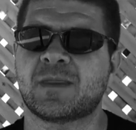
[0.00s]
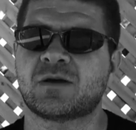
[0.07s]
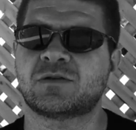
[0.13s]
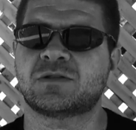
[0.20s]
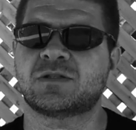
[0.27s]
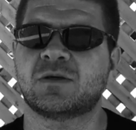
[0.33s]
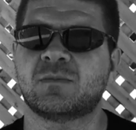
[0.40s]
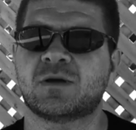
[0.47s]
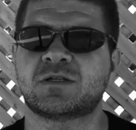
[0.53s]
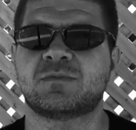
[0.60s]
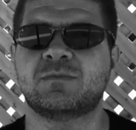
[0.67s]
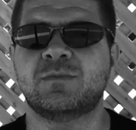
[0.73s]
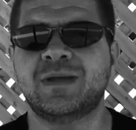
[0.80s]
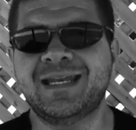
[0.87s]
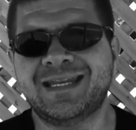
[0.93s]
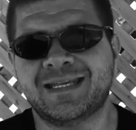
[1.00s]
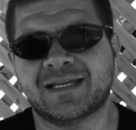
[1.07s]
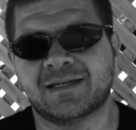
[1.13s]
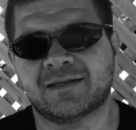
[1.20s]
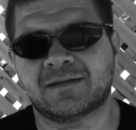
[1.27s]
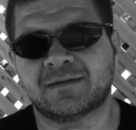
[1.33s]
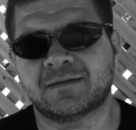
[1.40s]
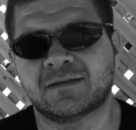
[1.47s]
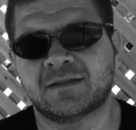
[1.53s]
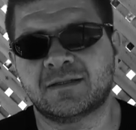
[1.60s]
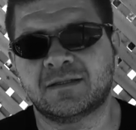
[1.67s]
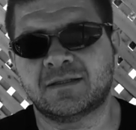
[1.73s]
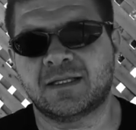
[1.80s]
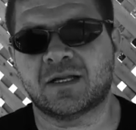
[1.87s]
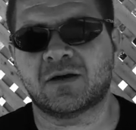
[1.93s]
there's so much media
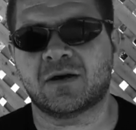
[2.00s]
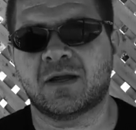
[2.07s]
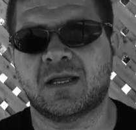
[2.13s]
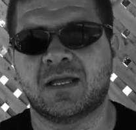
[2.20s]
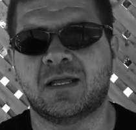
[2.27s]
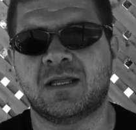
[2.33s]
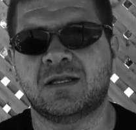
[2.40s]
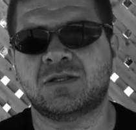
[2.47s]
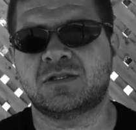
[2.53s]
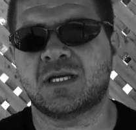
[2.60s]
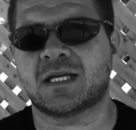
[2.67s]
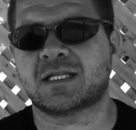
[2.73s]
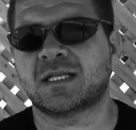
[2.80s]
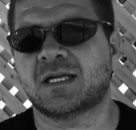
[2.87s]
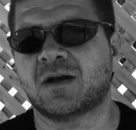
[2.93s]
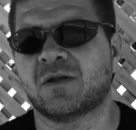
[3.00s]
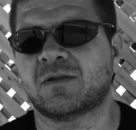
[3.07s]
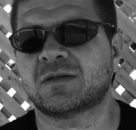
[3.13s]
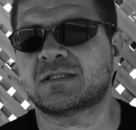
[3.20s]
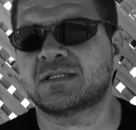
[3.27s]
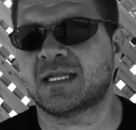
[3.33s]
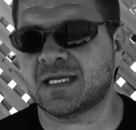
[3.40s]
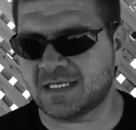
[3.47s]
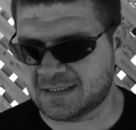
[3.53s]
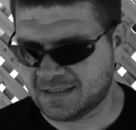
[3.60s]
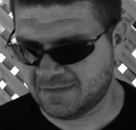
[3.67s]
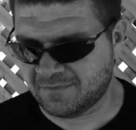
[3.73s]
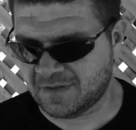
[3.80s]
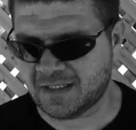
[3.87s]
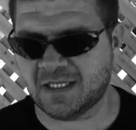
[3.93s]
that are injecting all this
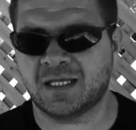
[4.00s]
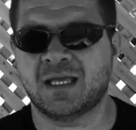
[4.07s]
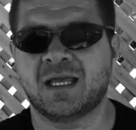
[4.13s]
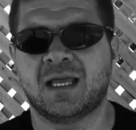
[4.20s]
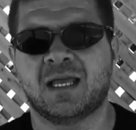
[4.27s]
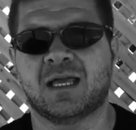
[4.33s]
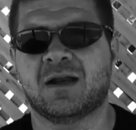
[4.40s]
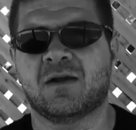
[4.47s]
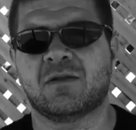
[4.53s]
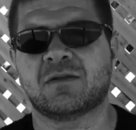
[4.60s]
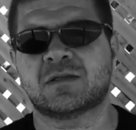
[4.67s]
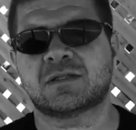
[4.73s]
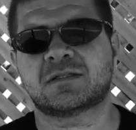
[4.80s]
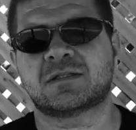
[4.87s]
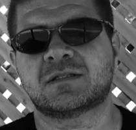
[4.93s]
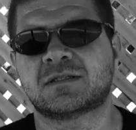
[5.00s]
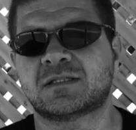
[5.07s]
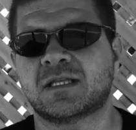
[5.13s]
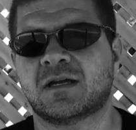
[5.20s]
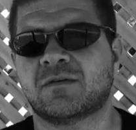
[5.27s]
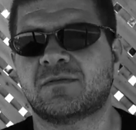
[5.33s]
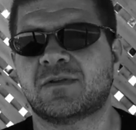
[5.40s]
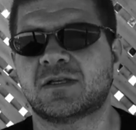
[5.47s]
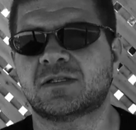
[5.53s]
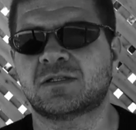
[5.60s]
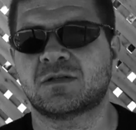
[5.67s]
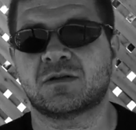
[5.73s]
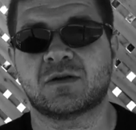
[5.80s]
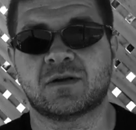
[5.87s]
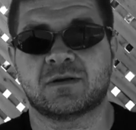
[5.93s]
negativity and all this stuff
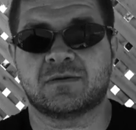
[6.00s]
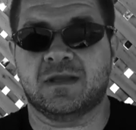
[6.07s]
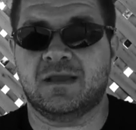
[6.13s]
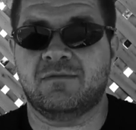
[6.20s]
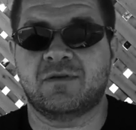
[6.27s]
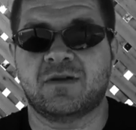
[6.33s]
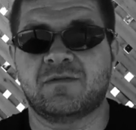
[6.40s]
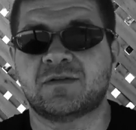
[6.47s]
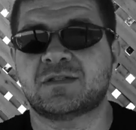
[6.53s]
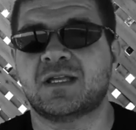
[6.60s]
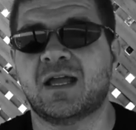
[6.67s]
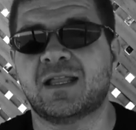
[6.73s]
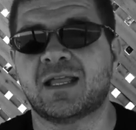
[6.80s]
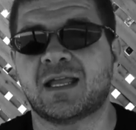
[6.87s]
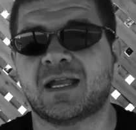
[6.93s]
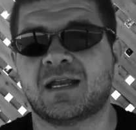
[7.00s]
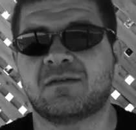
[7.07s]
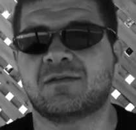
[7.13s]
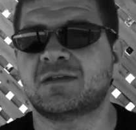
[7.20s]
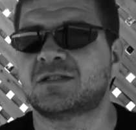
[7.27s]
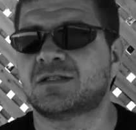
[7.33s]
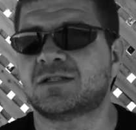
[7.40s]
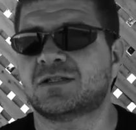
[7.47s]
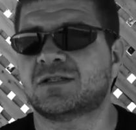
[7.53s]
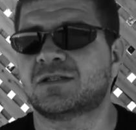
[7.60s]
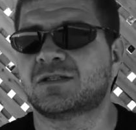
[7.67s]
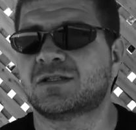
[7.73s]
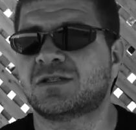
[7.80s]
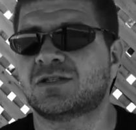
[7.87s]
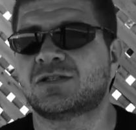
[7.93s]
that's, even if it's not negative, it's
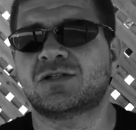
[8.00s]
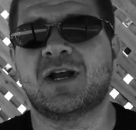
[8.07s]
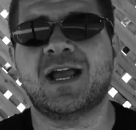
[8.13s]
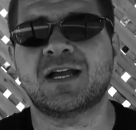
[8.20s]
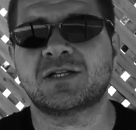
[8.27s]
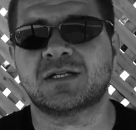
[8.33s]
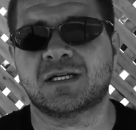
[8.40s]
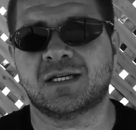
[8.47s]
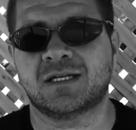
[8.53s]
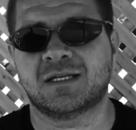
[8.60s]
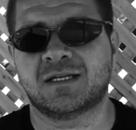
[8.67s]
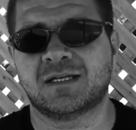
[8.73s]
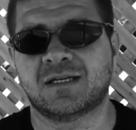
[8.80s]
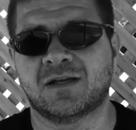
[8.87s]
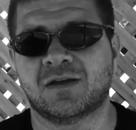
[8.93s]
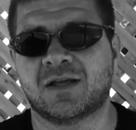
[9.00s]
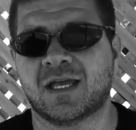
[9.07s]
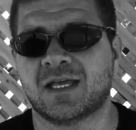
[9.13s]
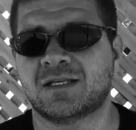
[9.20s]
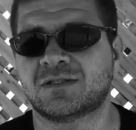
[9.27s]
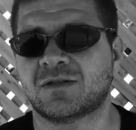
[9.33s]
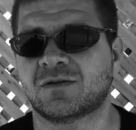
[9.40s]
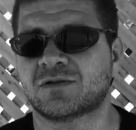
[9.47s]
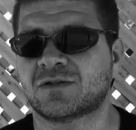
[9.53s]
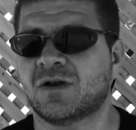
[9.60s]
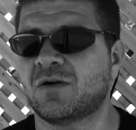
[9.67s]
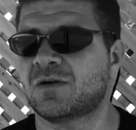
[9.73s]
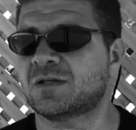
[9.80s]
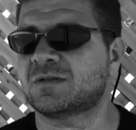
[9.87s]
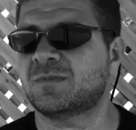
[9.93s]
just a distraction. Okay, so there's
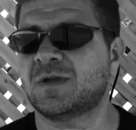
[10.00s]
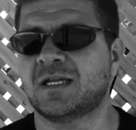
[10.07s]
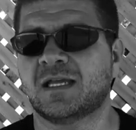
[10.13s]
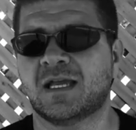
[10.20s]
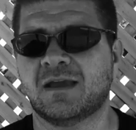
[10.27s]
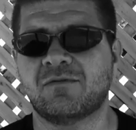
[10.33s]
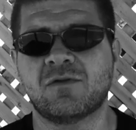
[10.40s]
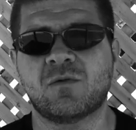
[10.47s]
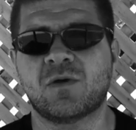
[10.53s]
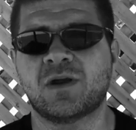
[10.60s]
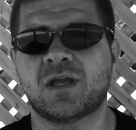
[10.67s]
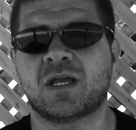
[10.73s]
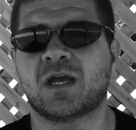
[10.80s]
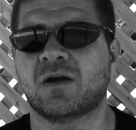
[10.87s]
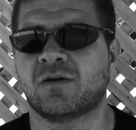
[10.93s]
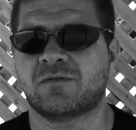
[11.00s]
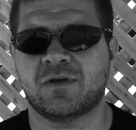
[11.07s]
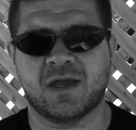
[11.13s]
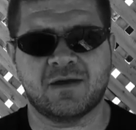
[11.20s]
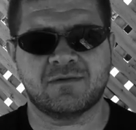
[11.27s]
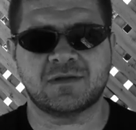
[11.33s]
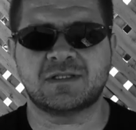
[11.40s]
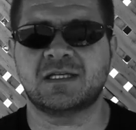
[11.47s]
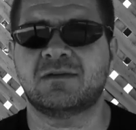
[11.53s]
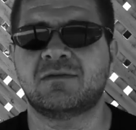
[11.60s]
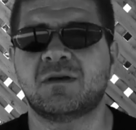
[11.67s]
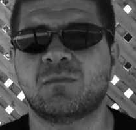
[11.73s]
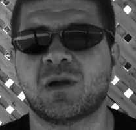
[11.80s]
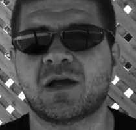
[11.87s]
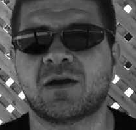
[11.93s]
all this media everywhere you go. If you have the
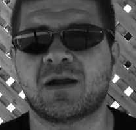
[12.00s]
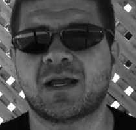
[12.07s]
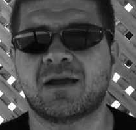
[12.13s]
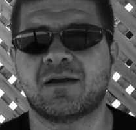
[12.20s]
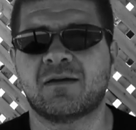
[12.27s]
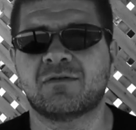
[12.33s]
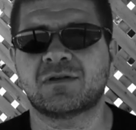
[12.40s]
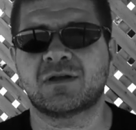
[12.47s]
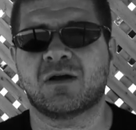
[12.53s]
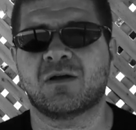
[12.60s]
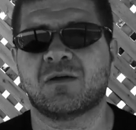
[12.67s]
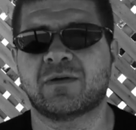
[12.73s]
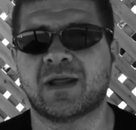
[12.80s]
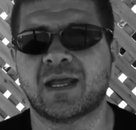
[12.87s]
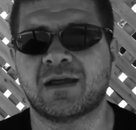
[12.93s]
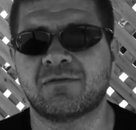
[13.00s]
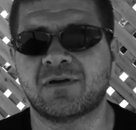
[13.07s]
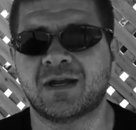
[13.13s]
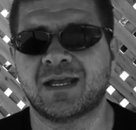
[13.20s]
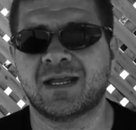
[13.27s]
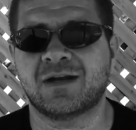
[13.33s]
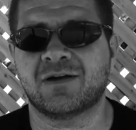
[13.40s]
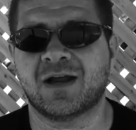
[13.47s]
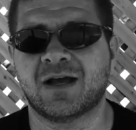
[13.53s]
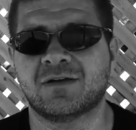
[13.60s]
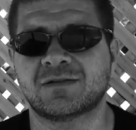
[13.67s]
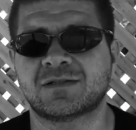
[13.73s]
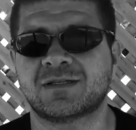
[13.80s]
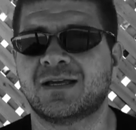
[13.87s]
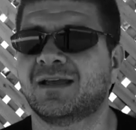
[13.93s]
TV blaring all day, every day in your
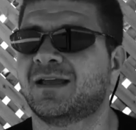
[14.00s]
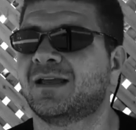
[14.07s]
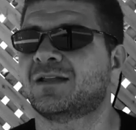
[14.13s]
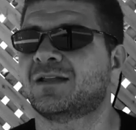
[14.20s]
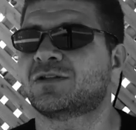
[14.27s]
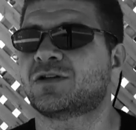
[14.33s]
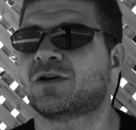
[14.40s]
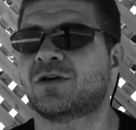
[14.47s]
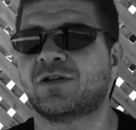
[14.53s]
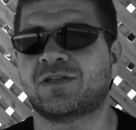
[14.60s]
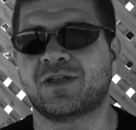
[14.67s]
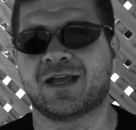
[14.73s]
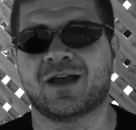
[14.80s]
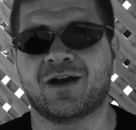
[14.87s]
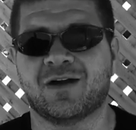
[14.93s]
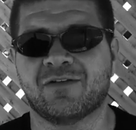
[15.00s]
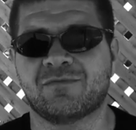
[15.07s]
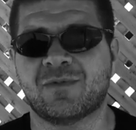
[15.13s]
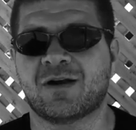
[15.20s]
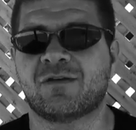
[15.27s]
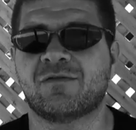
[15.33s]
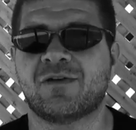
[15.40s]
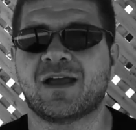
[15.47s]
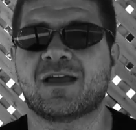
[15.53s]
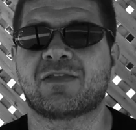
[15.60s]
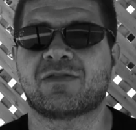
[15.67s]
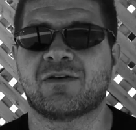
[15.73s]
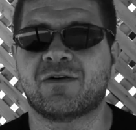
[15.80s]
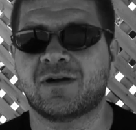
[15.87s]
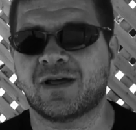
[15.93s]
house, turn the thing off. Matter of
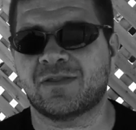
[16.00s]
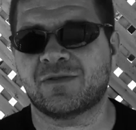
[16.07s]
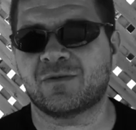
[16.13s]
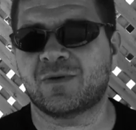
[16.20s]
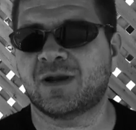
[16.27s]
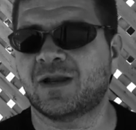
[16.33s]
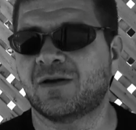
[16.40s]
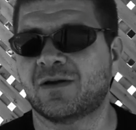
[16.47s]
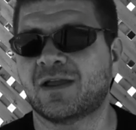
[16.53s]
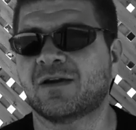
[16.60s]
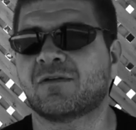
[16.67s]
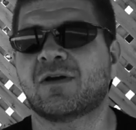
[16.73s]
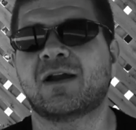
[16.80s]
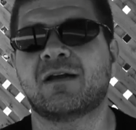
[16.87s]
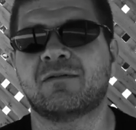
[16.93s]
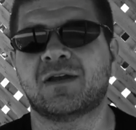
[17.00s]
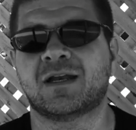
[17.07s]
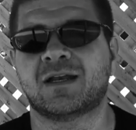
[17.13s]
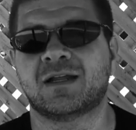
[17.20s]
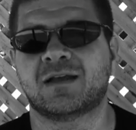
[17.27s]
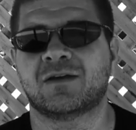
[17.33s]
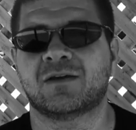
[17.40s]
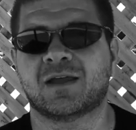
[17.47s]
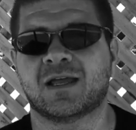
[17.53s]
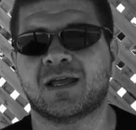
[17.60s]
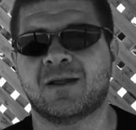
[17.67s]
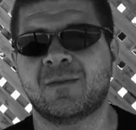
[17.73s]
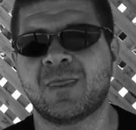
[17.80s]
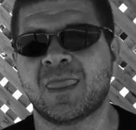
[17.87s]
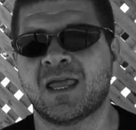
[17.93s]
fact, throw it out the window, get rid of it.
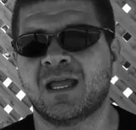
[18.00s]
Okay,